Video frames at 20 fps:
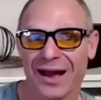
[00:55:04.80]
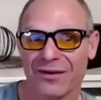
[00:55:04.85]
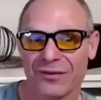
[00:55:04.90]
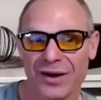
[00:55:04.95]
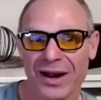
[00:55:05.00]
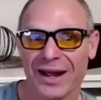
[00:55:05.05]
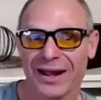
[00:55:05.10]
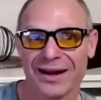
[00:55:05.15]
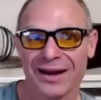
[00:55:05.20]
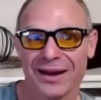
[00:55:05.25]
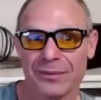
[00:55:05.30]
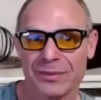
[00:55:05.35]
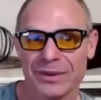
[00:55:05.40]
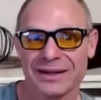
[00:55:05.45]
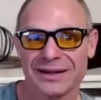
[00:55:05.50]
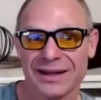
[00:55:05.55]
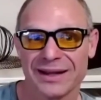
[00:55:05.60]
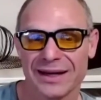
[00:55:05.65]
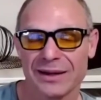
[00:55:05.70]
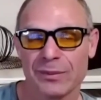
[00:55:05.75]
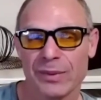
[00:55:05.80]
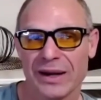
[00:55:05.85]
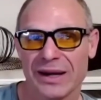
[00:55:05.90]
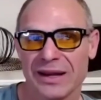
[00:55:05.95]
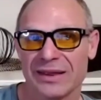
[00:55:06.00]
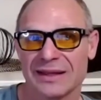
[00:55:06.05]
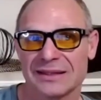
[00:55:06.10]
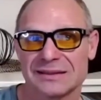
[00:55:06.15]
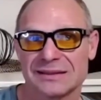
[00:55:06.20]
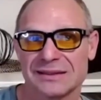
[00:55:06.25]
right. I mean,
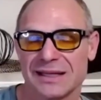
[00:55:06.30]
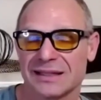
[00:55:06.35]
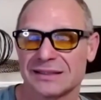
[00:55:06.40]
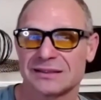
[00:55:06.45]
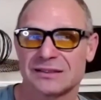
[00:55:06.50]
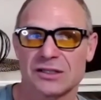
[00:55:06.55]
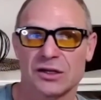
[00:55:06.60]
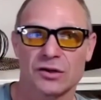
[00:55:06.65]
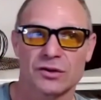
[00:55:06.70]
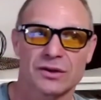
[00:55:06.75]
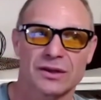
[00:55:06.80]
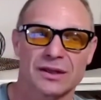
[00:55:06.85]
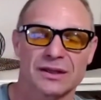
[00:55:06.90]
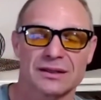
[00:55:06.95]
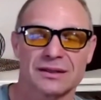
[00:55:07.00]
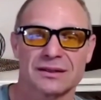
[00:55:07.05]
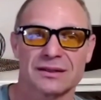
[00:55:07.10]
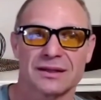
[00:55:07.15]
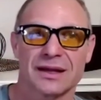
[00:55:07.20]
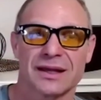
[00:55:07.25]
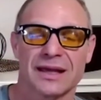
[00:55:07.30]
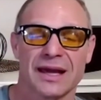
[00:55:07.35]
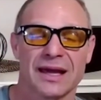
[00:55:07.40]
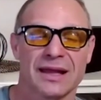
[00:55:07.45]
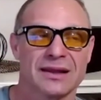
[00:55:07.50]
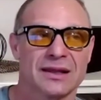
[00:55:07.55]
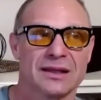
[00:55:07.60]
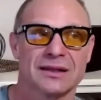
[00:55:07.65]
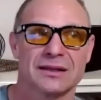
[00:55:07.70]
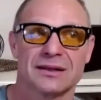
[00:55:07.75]
anybody that's and so that
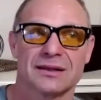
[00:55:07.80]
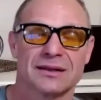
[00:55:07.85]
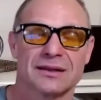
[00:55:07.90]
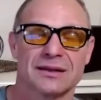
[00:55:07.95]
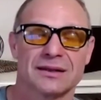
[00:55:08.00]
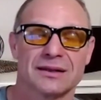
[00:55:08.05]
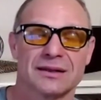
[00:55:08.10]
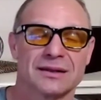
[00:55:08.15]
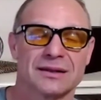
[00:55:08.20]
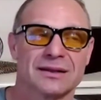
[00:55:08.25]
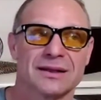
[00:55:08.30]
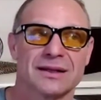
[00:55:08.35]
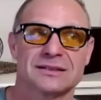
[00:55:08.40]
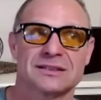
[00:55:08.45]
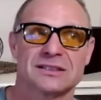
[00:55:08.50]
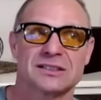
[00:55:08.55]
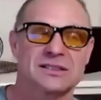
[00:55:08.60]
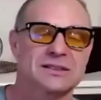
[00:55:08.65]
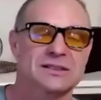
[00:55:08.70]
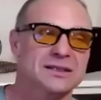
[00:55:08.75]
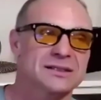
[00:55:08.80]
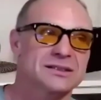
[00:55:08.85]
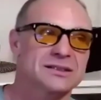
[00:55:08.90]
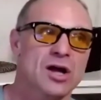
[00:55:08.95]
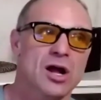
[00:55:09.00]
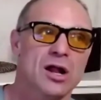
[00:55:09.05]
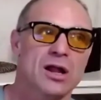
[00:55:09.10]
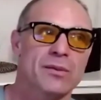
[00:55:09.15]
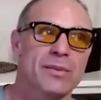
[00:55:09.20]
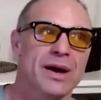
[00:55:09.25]
again the it's just it's
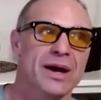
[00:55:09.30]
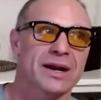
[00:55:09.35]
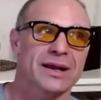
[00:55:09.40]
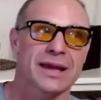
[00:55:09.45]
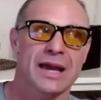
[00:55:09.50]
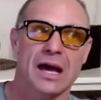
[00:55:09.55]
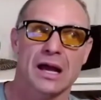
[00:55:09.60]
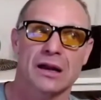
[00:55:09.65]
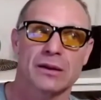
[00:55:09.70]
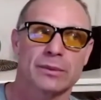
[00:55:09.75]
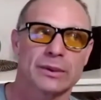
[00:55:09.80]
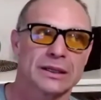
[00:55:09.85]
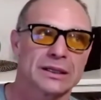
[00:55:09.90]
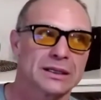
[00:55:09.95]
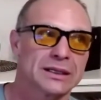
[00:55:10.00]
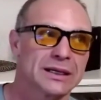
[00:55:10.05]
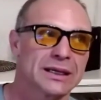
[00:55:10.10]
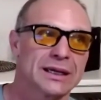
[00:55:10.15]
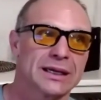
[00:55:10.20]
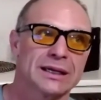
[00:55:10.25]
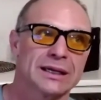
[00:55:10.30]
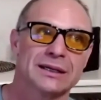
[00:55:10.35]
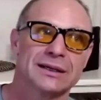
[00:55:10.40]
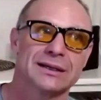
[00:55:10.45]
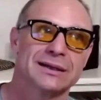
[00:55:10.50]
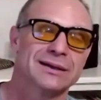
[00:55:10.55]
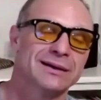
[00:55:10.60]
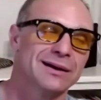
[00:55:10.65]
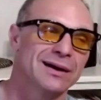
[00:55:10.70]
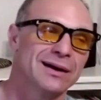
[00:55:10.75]
all about accountability.
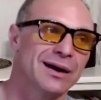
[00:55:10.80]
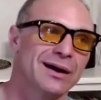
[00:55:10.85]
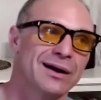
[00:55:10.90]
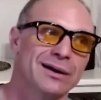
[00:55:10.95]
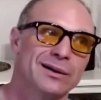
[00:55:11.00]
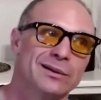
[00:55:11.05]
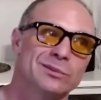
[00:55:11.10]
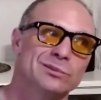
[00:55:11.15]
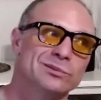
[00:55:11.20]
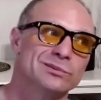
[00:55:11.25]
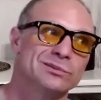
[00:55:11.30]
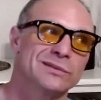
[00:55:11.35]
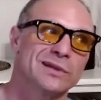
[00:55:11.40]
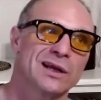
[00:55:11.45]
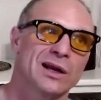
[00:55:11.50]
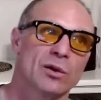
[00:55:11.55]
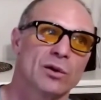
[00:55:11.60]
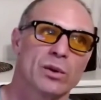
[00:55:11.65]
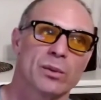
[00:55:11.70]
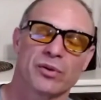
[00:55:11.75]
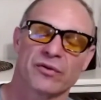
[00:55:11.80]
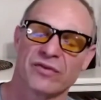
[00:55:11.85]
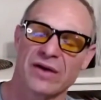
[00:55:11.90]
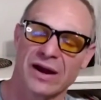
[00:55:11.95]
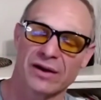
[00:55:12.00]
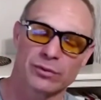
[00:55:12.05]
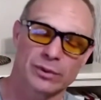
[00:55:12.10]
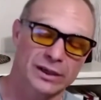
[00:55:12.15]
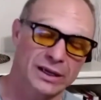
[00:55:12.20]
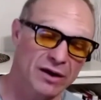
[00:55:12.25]
Um, you know, we
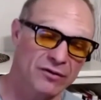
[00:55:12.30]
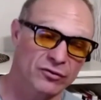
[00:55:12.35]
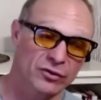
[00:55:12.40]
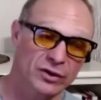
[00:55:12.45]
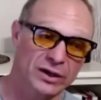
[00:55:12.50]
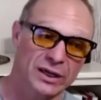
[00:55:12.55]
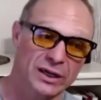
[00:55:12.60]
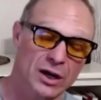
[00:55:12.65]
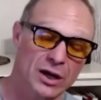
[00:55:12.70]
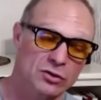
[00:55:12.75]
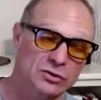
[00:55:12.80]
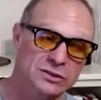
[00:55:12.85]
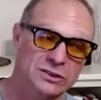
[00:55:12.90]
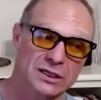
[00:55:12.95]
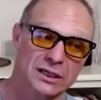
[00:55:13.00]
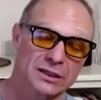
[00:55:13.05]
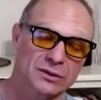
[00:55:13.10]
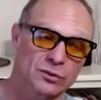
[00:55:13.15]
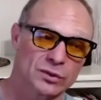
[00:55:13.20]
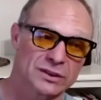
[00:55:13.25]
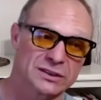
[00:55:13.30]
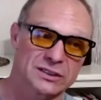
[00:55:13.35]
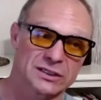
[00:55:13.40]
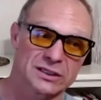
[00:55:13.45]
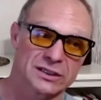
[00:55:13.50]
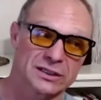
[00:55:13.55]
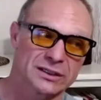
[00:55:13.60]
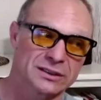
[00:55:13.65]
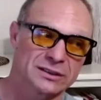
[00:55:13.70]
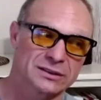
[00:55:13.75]
provide recovery coaching, which
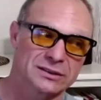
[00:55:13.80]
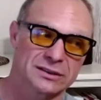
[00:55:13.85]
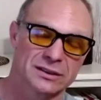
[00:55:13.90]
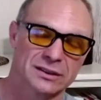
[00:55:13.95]
is